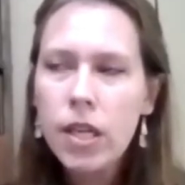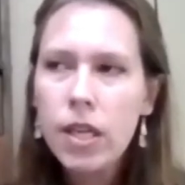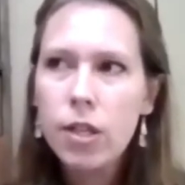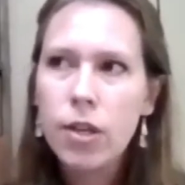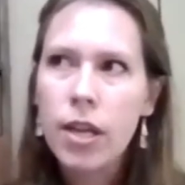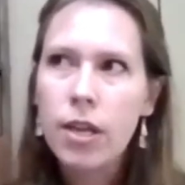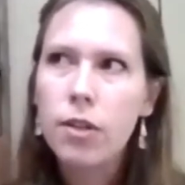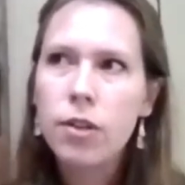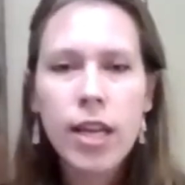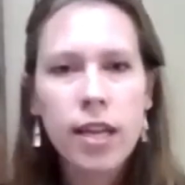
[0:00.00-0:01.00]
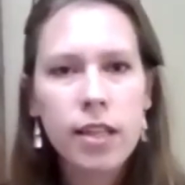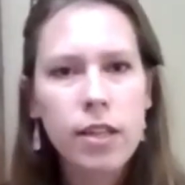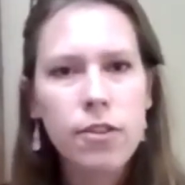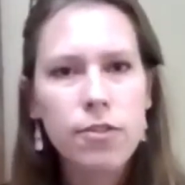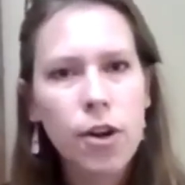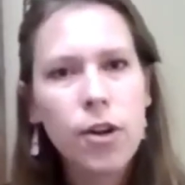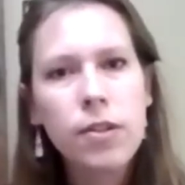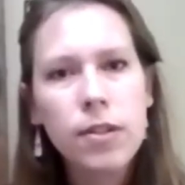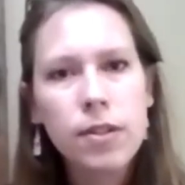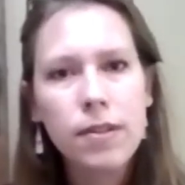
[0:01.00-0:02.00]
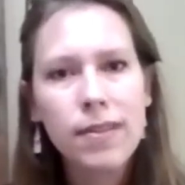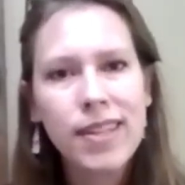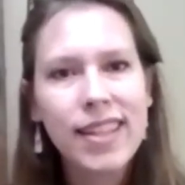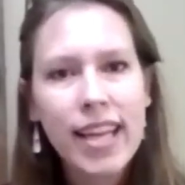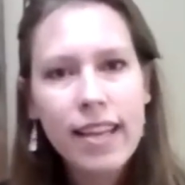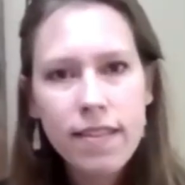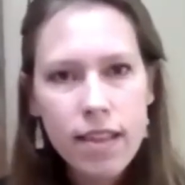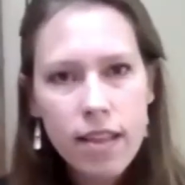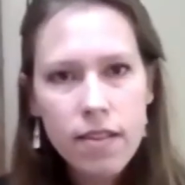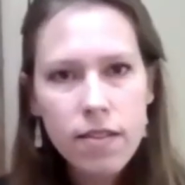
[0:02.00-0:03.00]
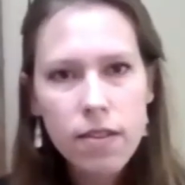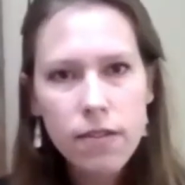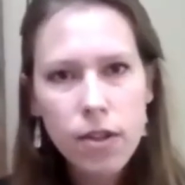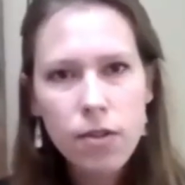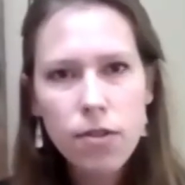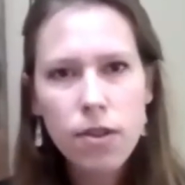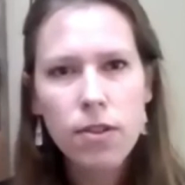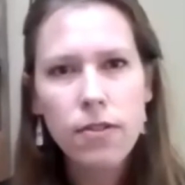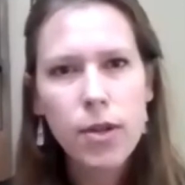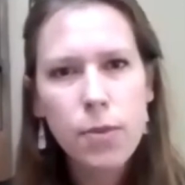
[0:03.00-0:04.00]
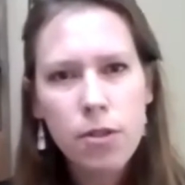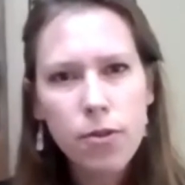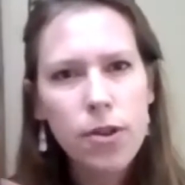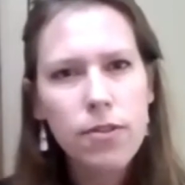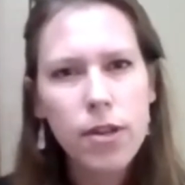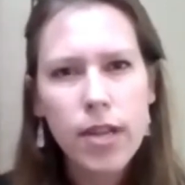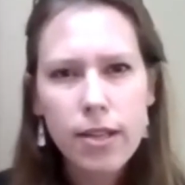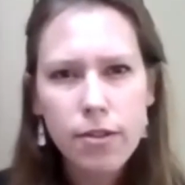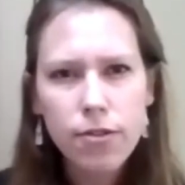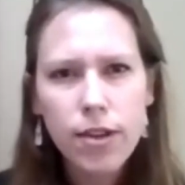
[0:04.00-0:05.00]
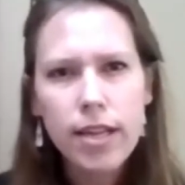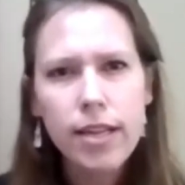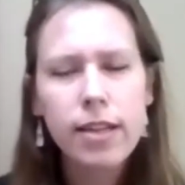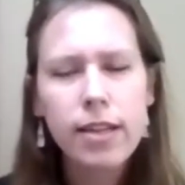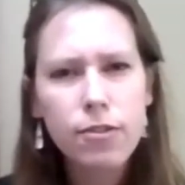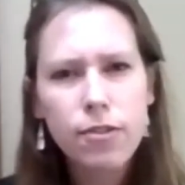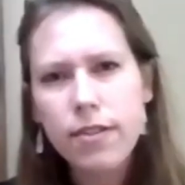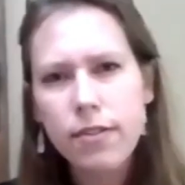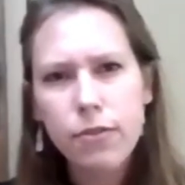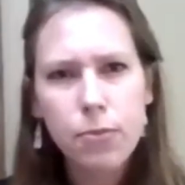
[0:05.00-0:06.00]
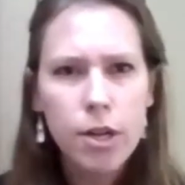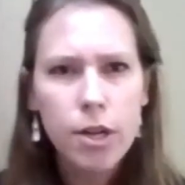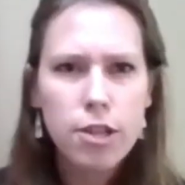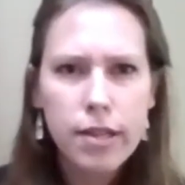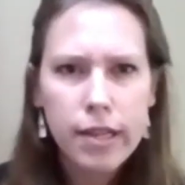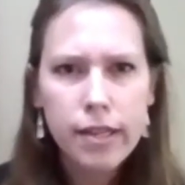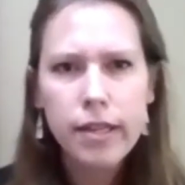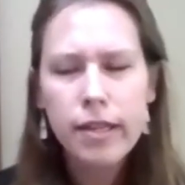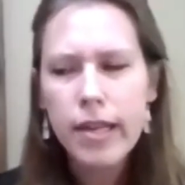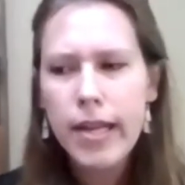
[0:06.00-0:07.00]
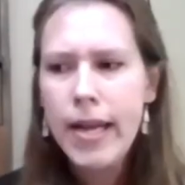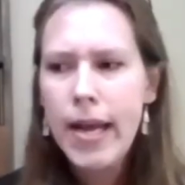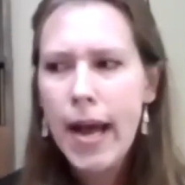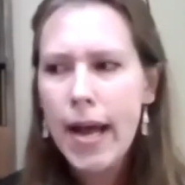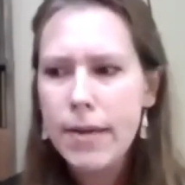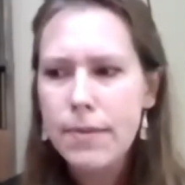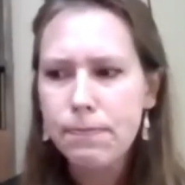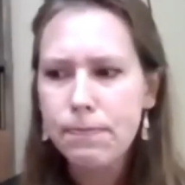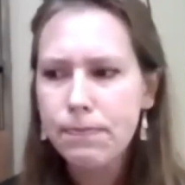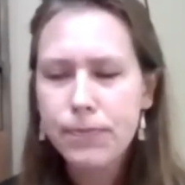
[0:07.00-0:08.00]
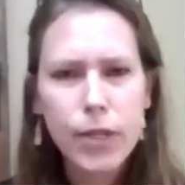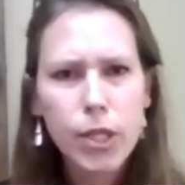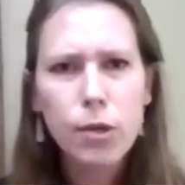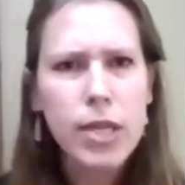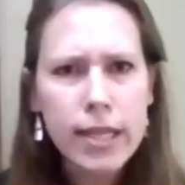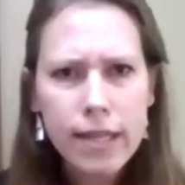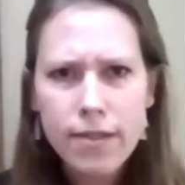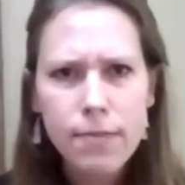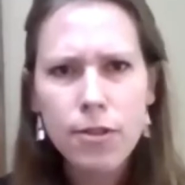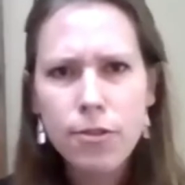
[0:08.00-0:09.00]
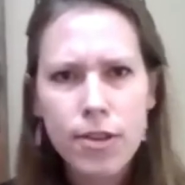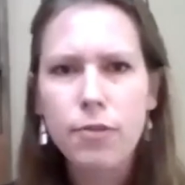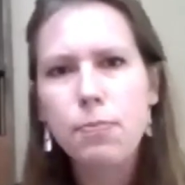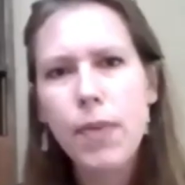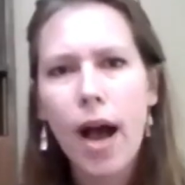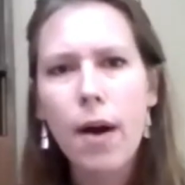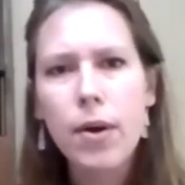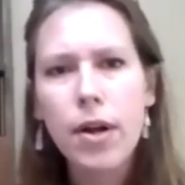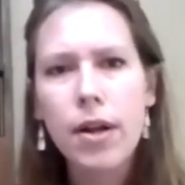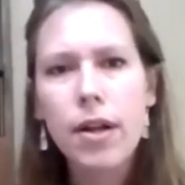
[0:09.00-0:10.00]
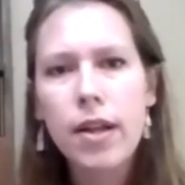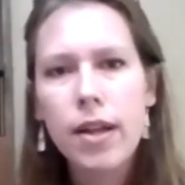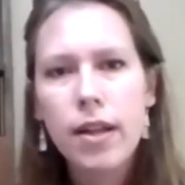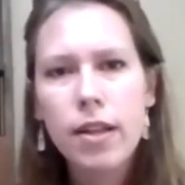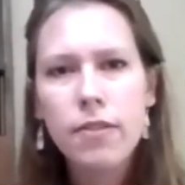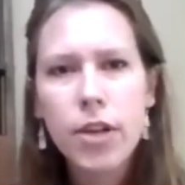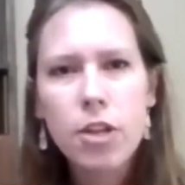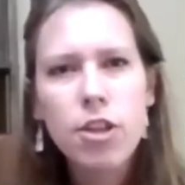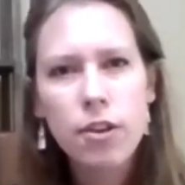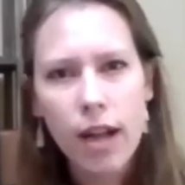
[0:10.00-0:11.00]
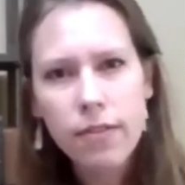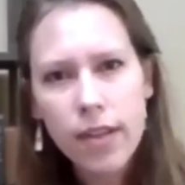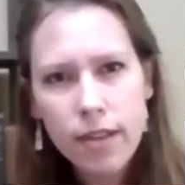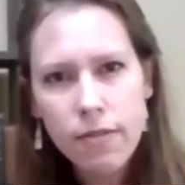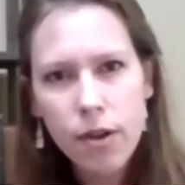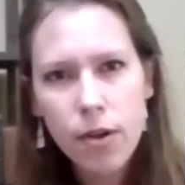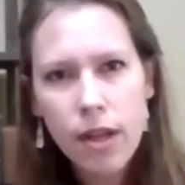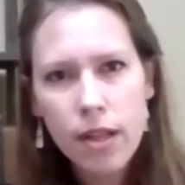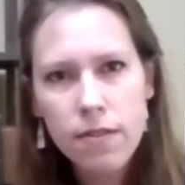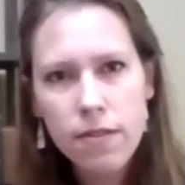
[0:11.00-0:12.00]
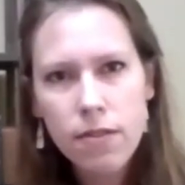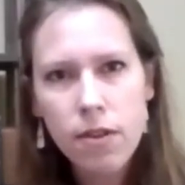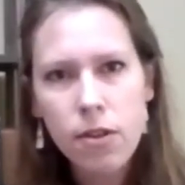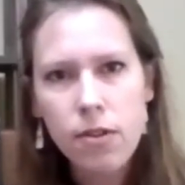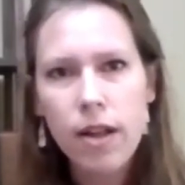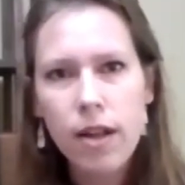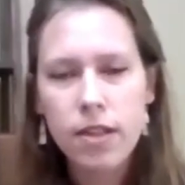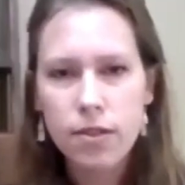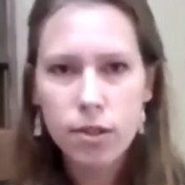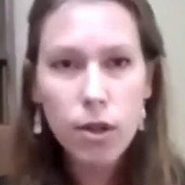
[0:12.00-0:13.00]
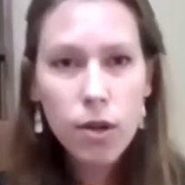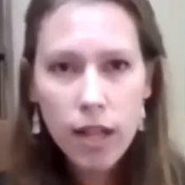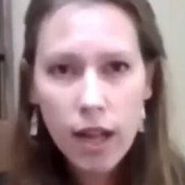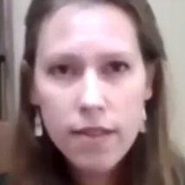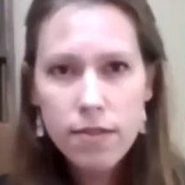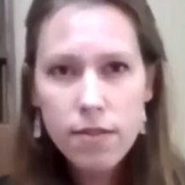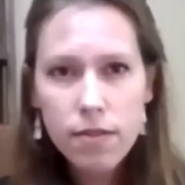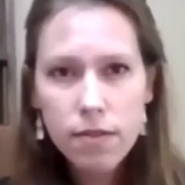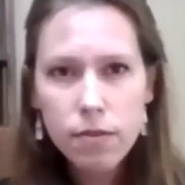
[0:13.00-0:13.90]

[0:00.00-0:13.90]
looking at the historical legacies though. So it's very much focused on history and histories of oppression and colonialism, histories of power. It's very geographically focused, so you'll have these localized